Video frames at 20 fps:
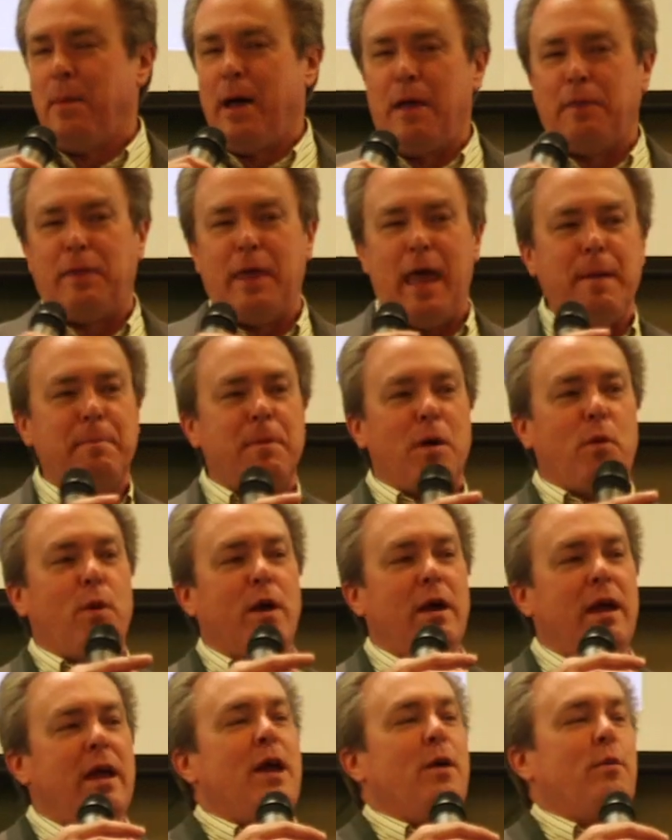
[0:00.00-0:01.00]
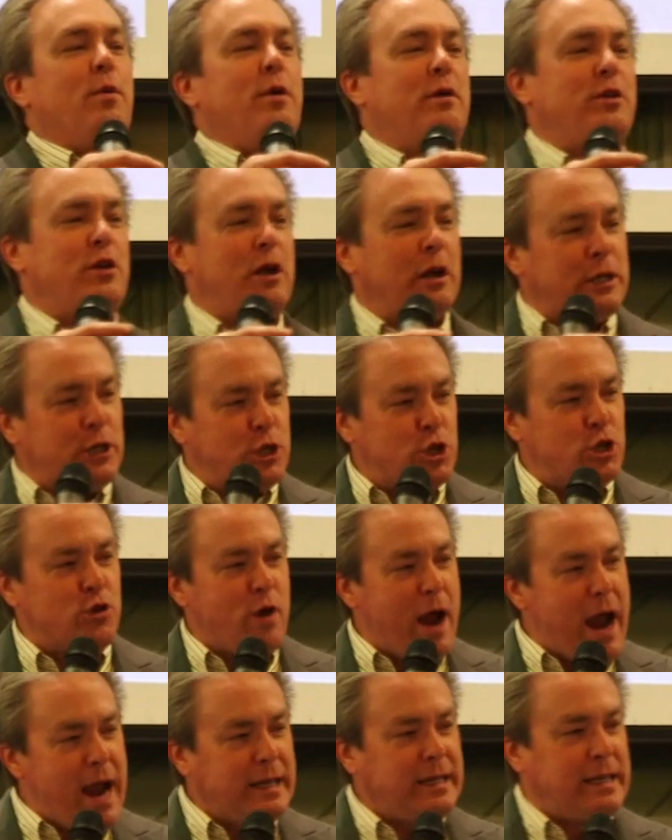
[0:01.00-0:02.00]
about that. But we're we're
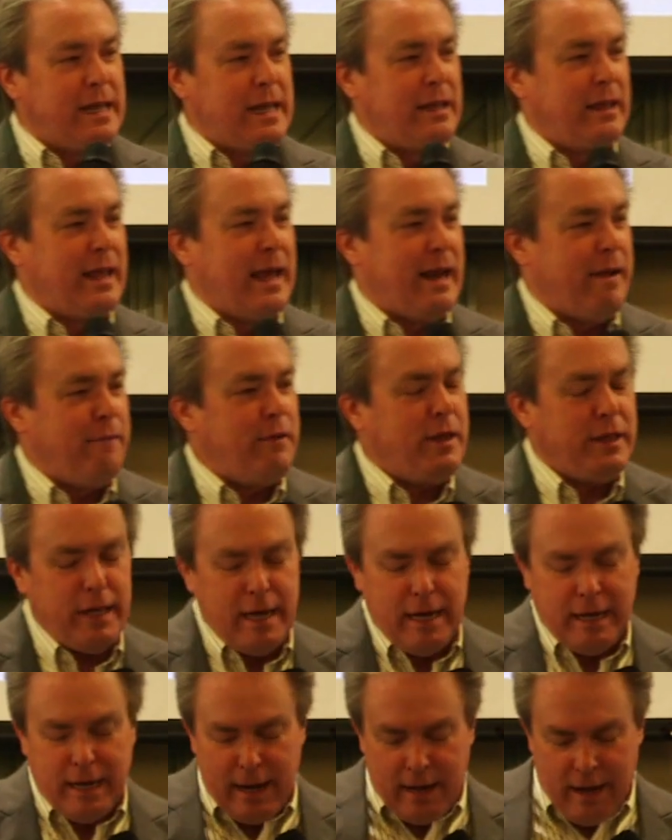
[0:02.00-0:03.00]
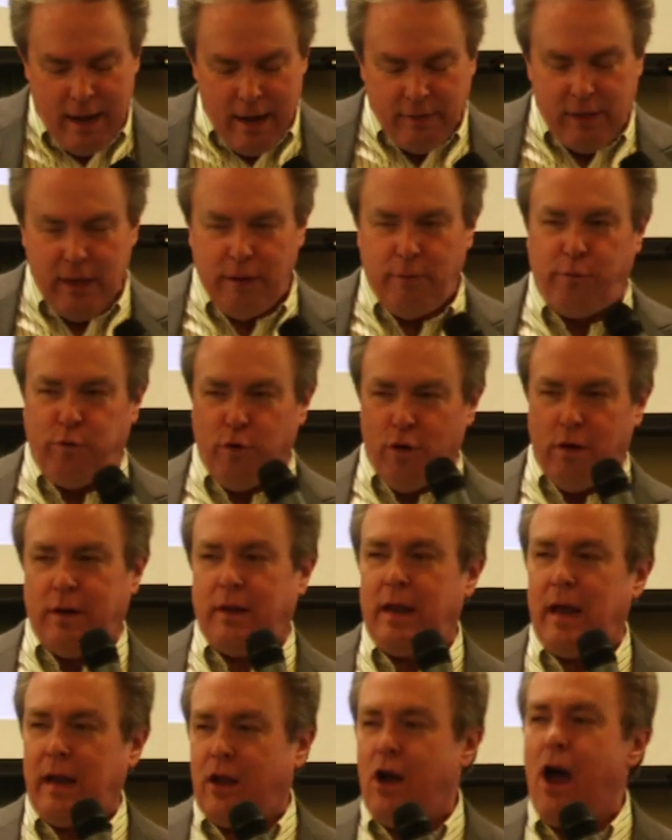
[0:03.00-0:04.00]
extracting that everything that that for
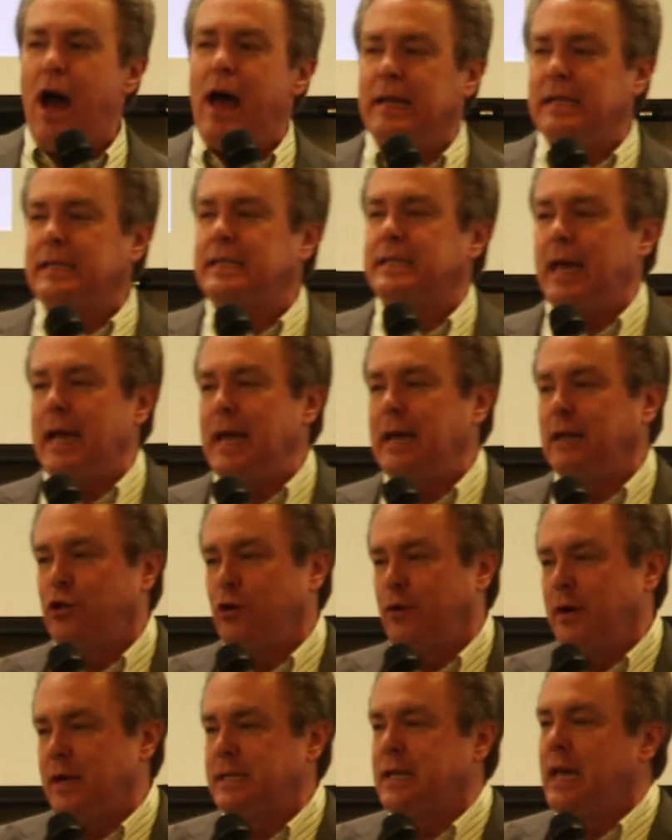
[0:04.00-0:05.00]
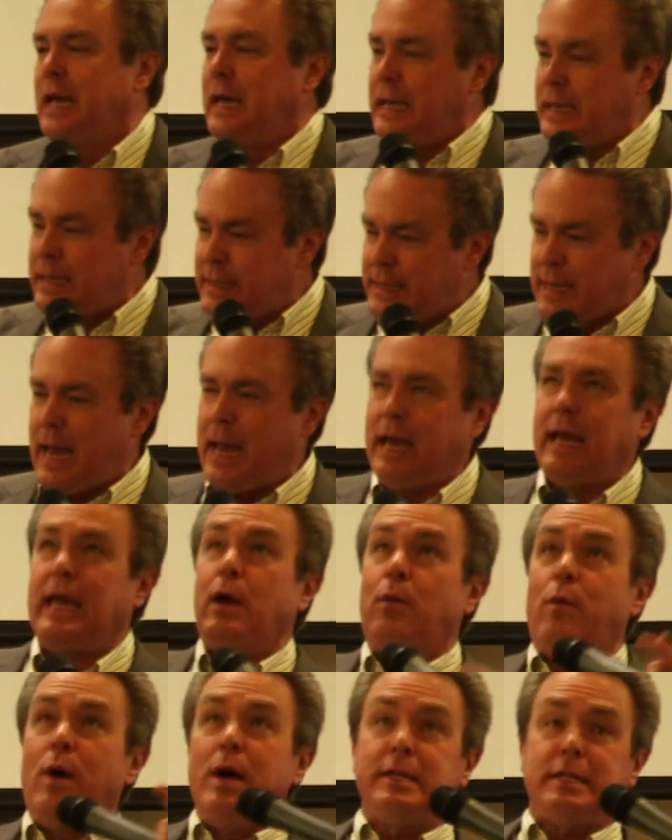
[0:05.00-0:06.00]
that God is saying to us, he's saying he
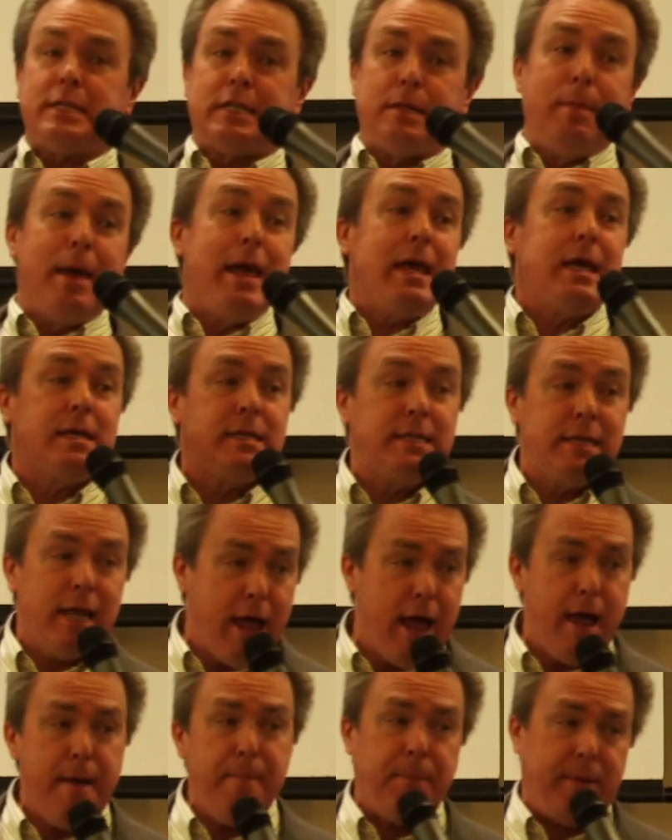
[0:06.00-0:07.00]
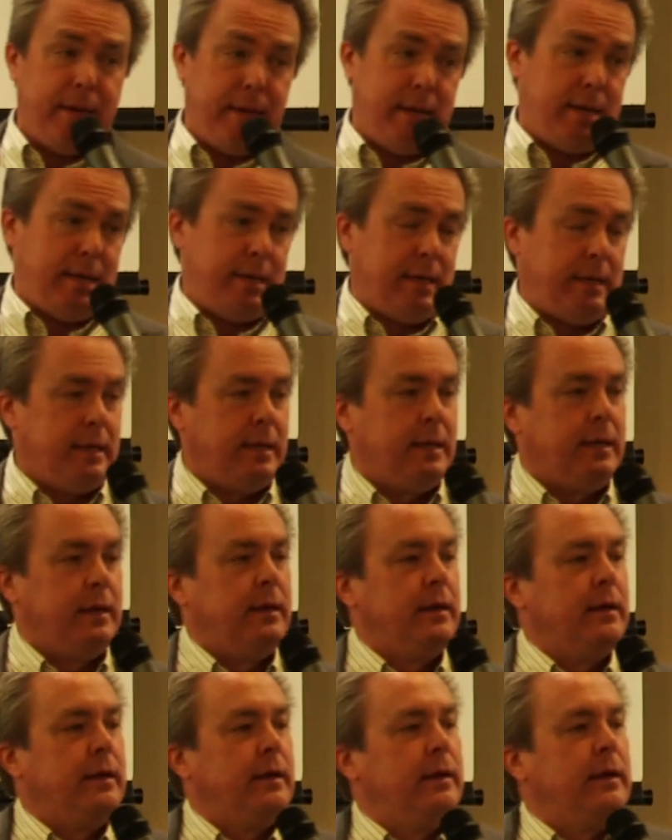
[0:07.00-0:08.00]
wants to make us happy.
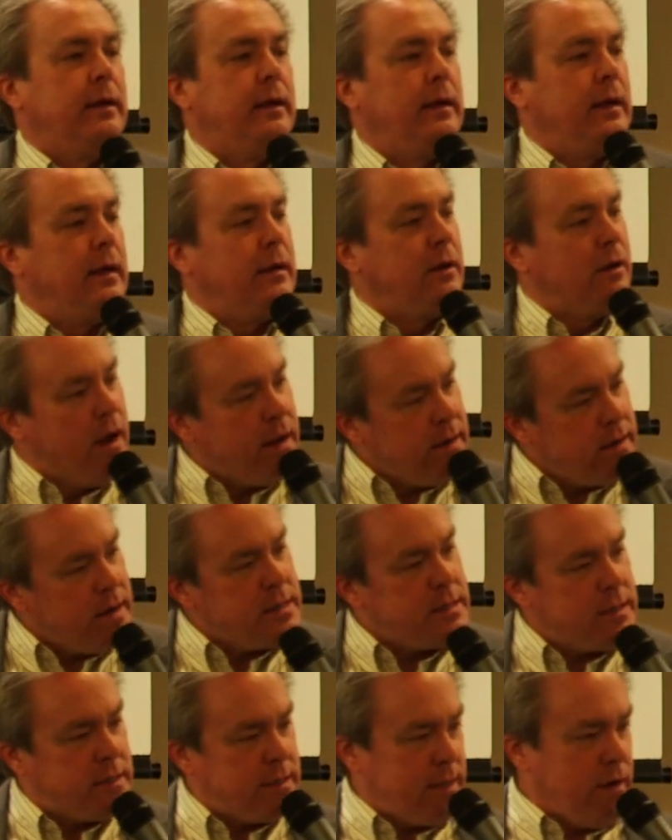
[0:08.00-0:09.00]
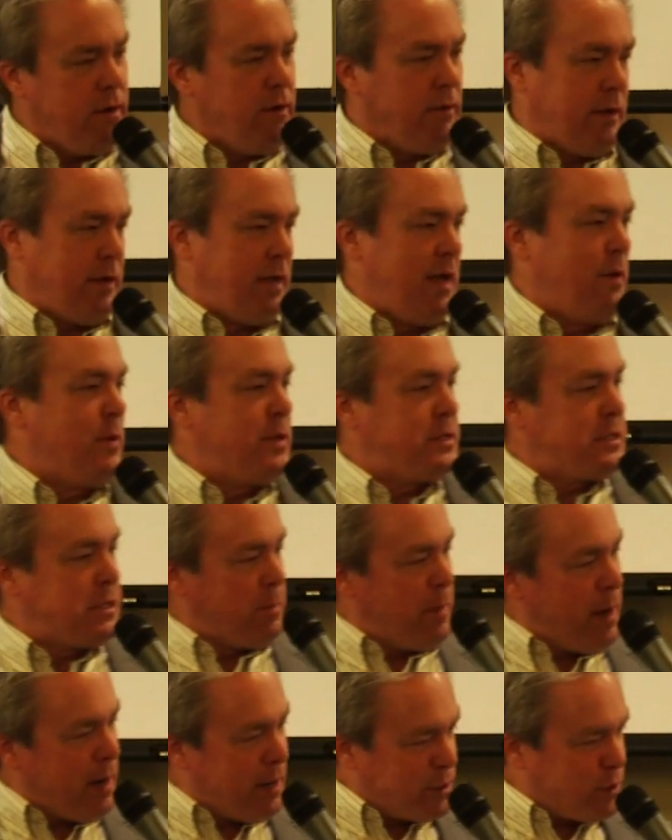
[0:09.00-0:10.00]
Not necessarily. He wants to
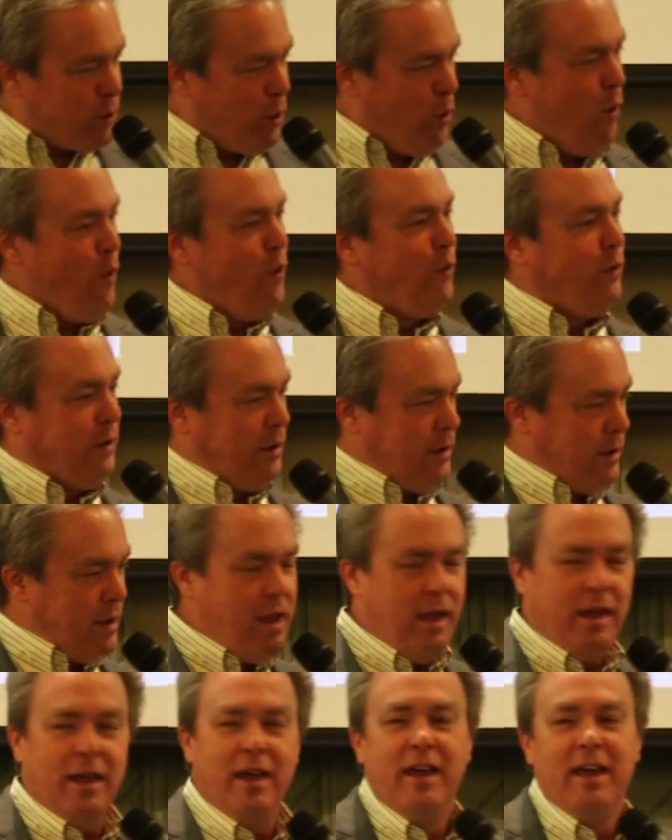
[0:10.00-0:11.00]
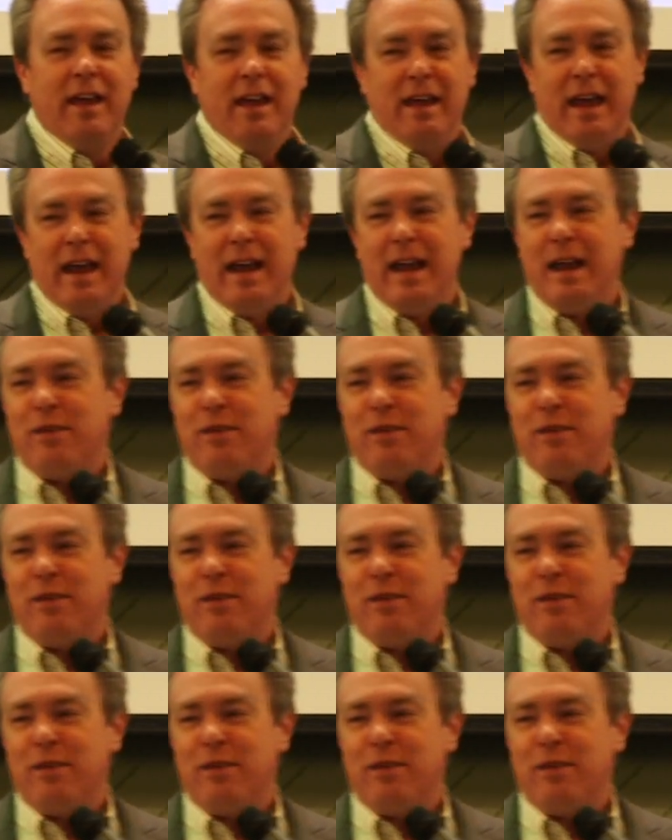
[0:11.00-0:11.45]
make us holy, and